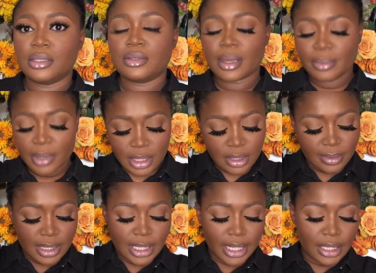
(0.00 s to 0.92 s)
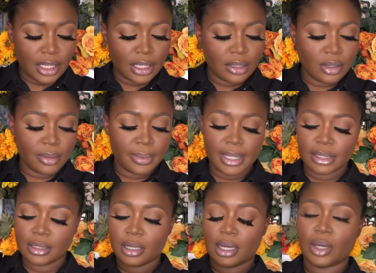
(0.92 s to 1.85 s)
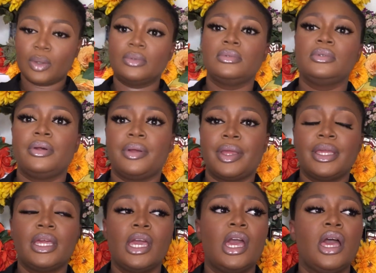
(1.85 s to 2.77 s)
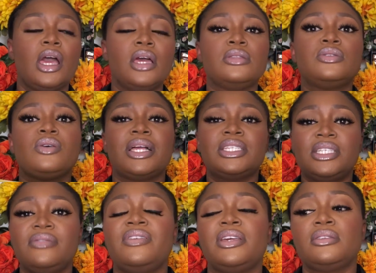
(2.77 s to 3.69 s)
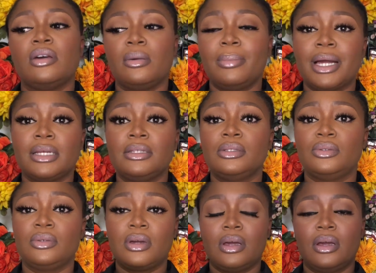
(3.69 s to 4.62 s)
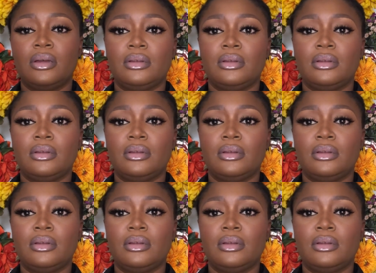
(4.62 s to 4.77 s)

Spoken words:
so I'm going to be tying a turban now. Alright? To achieve a turban look,